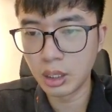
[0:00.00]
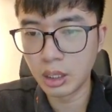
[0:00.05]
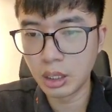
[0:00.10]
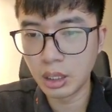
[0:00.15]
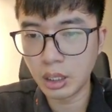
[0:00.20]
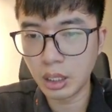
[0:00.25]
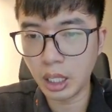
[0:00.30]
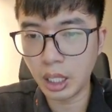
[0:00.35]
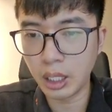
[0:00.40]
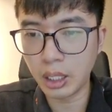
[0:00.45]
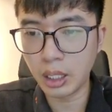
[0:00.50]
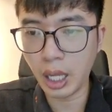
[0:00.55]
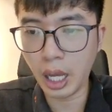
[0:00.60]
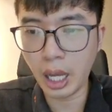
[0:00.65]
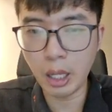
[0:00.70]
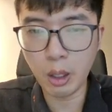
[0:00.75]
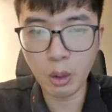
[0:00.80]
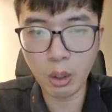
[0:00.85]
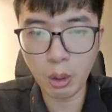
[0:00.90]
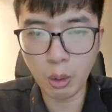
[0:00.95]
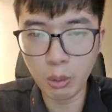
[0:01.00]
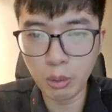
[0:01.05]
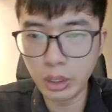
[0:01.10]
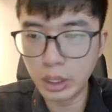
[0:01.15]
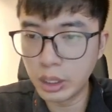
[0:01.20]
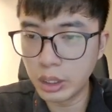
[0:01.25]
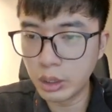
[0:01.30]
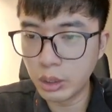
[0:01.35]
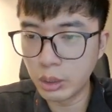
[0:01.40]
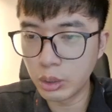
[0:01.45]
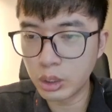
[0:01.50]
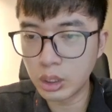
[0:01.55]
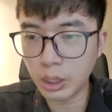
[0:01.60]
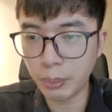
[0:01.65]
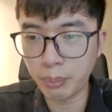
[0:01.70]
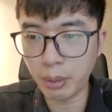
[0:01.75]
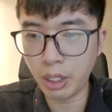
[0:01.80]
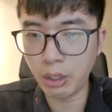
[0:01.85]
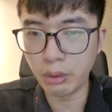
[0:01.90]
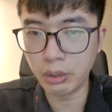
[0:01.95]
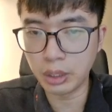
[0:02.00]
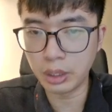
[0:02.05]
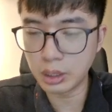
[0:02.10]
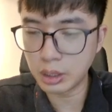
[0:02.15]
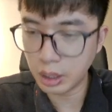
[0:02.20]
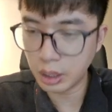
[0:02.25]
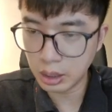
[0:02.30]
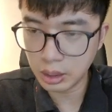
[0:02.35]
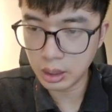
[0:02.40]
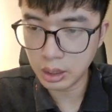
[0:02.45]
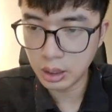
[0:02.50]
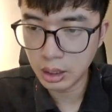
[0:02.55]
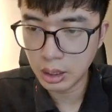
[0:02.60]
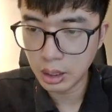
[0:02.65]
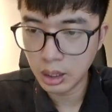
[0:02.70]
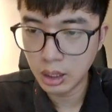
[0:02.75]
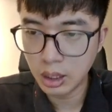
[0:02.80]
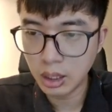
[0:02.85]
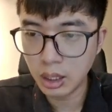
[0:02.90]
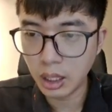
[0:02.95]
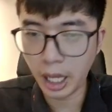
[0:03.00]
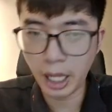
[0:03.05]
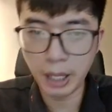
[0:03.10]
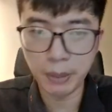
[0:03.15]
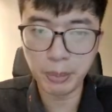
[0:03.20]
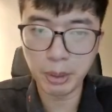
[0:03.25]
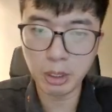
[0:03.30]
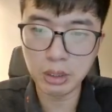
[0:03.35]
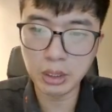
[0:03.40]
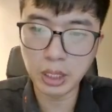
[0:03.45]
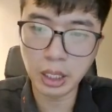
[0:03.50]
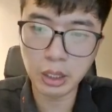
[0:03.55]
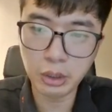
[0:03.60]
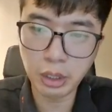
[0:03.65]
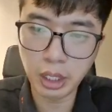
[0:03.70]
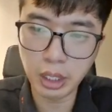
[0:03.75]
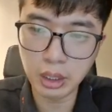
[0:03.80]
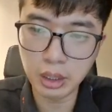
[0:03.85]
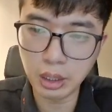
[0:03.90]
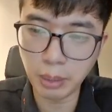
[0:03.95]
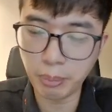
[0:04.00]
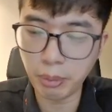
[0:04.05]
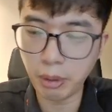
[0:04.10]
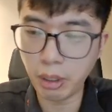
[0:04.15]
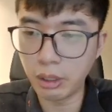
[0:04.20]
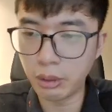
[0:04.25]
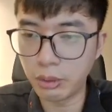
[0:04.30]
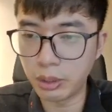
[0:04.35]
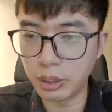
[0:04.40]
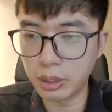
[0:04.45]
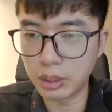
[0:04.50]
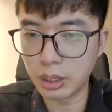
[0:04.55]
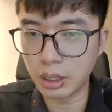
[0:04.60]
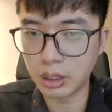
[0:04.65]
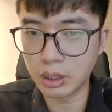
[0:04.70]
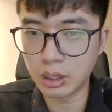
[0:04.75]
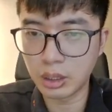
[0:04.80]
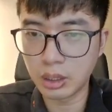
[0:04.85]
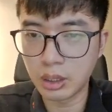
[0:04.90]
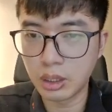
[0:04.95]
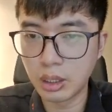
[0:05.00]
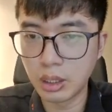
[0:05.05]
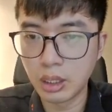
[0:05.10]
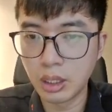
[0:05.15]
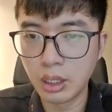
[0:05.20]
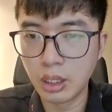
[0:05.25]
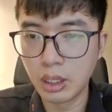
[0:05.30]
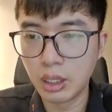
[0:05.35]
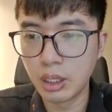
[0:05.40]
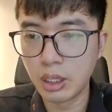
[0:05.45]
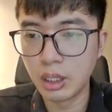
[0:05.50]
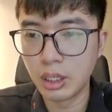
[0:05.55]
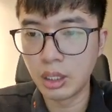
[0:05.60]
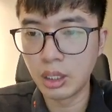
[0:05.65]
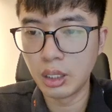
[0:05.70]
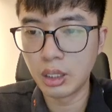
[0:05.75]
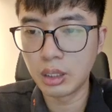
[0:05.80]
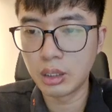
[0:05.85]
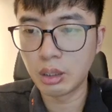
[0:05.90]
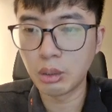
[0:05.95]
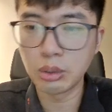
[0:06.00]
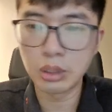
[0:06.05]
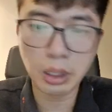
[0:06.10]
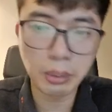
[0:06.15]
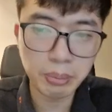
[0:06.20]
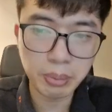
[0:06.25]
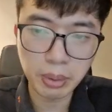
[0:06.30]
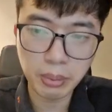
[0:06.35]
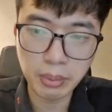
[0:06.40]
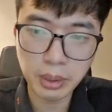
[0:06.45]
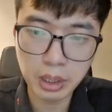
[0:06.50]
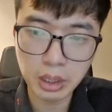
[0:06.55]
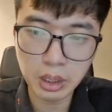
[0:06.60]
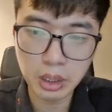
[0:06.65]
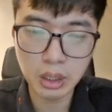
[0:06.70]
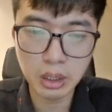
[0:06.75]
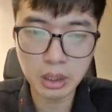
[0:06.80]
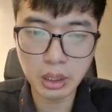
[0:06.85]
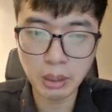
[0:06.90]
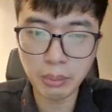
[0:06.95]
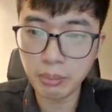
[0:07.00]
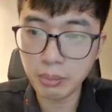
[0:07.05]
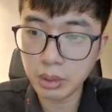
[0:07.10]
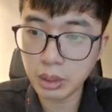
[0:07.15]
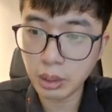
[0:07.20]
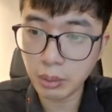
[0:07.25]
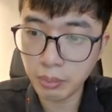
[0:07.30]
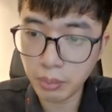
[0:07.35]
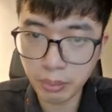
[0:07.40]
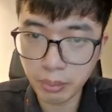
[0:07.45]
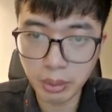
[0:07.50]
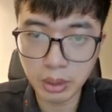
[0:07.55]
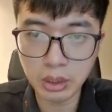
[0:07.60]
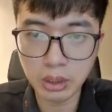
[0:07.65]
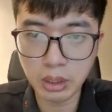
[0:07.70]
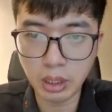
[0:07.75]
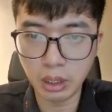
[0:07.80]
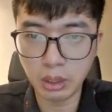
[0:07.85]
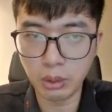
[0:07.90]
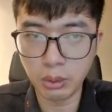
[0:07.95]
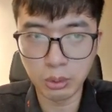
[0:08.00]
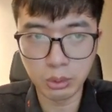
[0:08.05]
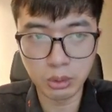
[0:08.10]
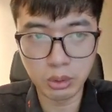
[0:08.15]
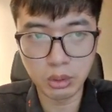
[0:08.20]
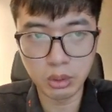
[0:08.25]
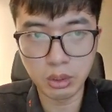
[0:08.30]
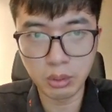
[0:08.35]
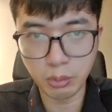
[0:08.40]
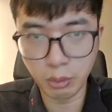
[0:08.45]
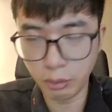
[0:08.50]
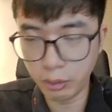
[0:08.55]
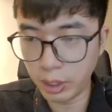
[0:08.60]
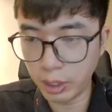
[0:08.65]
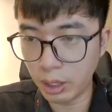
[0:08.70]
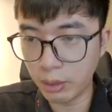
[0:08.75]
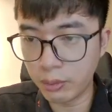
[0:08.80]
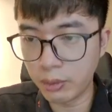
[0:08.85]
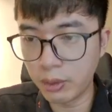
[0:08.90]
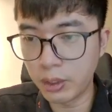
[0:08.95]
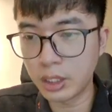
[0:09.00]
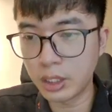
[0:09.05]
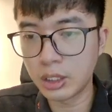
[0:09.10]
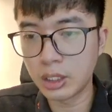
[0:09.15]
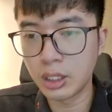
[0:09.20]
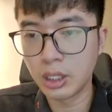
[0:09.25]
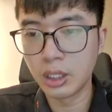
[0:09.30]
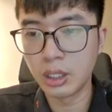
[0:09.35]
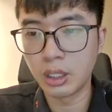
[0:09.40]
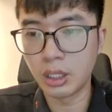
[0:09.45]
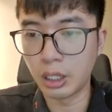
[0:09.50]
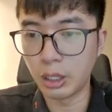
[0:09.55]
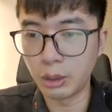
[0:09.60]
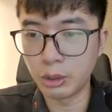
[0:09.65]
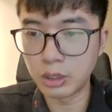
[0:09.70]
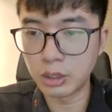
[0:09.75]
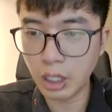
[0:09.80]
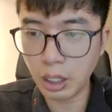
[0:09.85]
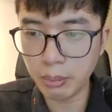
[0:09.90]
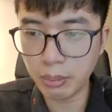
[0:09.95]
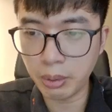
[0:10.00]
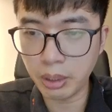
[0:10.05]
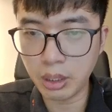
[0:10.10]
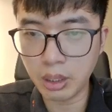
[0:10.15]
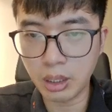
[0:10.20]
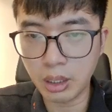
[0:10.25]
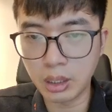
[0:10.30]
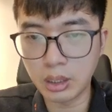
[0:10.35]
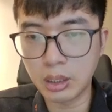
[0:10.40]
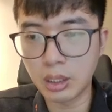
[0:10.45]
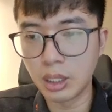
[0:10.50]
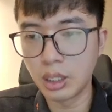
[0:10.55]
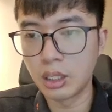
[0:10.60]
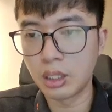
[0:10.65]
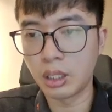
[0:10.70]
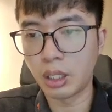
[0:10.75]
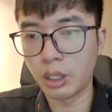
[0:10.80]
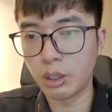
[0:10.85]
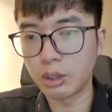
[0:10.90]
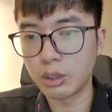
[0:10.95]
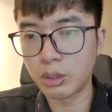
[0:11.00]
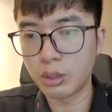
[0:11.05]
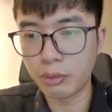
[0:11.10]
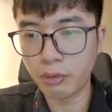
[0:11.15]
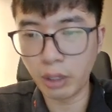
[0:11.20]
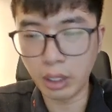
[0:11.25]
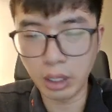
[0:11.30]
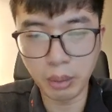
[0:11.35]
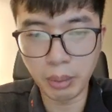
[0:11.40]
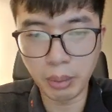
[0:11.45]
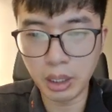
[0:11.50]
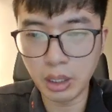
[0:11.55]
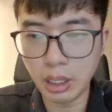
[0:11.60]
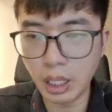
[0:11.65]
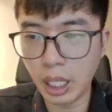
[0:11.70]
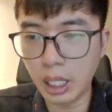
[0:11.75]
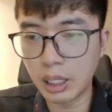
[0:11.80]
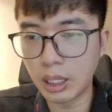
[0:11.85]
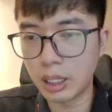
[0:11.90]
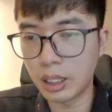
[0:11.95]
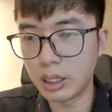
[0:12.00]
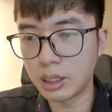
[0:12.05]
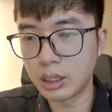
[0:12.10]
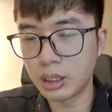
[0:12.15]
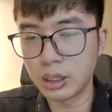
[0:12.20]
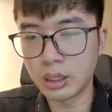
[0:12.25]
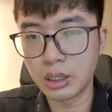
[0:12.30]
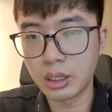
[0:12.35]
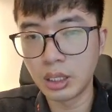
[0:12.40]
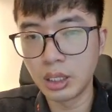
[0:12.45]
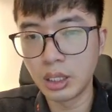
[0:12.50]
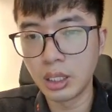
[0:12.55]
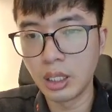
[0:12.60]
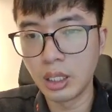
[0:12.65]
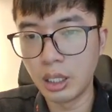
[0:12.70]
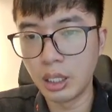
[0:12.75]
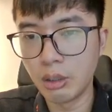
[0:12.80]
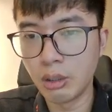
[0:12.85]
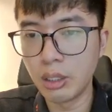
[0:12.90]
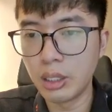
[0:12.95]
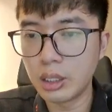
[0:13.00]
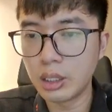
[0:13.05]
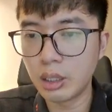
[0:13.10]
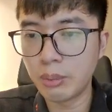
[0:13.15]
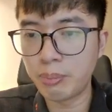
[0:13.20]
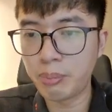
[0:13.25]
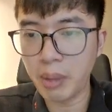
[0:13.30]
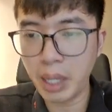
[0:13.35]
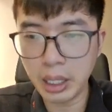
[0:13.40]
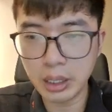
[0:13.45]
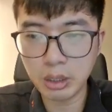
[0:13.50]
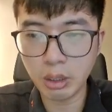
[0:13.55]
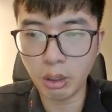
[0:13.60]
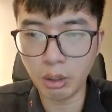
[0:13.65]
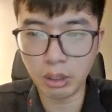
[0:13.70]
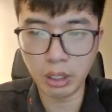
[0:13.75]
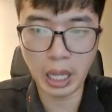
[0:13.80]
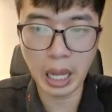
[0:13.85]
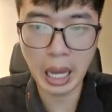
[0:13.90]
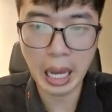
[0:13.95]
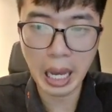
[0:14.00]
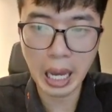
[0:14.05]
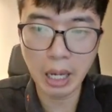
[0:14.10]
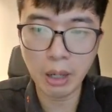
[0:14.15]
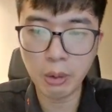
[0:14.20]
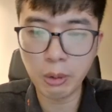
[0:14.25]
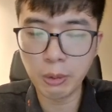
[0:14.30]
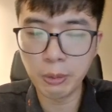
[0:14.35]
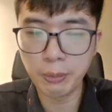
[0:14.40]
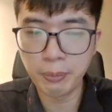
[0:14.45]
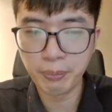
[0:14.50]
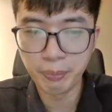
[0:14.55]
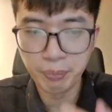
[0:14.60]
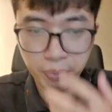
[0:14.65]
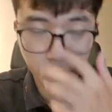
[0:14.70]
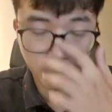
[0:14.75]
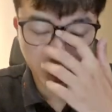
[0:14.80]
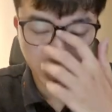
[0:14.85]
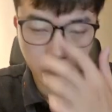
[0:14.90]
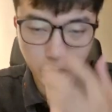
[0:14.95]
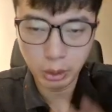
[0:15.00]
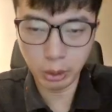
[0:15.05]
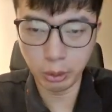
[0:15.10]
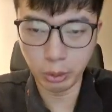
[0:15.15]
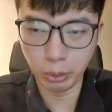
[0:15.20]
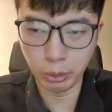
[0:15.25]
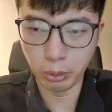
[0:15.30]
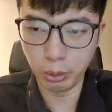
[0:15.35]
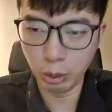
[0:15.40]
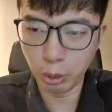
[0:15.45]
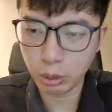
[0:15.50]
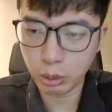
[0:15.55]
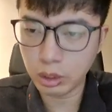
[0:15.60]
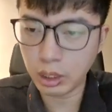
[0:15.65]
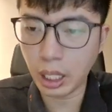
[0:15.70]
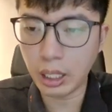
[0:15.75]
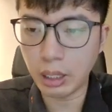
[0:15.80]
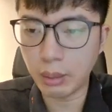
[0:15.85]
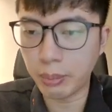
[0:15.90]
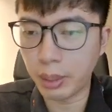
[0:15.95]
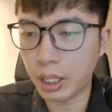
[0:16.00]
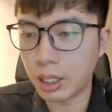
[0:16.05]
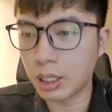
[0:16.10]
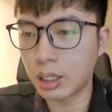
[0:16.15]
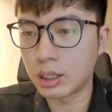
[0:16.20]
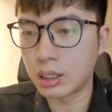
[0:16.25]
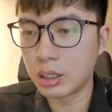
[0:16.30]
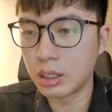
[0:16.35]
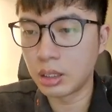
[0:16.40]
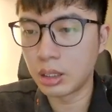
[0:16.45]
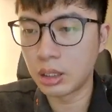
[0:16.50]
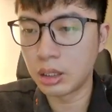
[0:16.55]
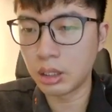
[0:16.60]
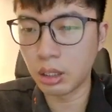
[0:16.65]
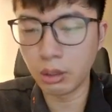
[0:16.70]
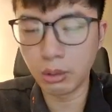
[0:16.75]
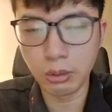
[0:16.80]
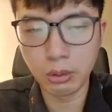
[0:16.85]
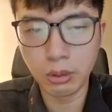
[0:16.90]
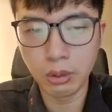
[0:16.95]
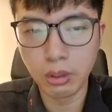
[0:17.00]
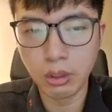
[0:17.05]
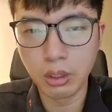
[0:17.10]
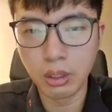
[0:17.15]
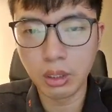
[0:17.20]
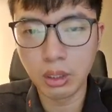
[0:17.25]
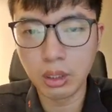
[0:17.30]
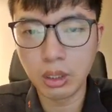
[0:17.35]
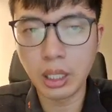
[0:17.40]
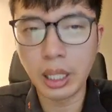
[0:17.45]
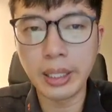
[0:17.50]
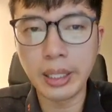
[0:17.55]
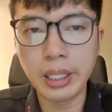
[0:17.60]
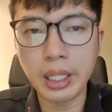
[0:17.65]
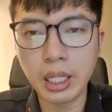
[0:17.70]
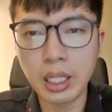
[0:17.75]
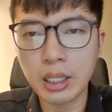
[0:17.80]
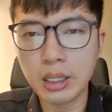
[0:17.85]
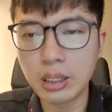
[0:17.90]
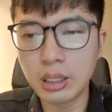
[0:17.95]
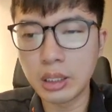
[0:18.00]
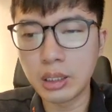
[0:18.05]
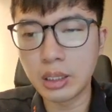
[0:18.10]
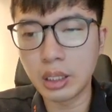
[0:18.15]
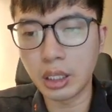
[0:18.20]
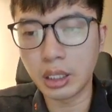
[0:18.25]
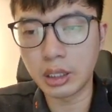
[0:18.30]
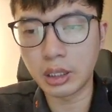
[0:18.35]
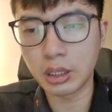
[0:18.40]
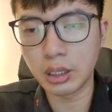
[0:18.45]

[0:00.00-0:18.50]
And I only use support and resistance because I trade support and resistance. So some people they use moving average, they use chart patterns, they use fundamental analysis. It really depends on how you look at the market. So technical analysis is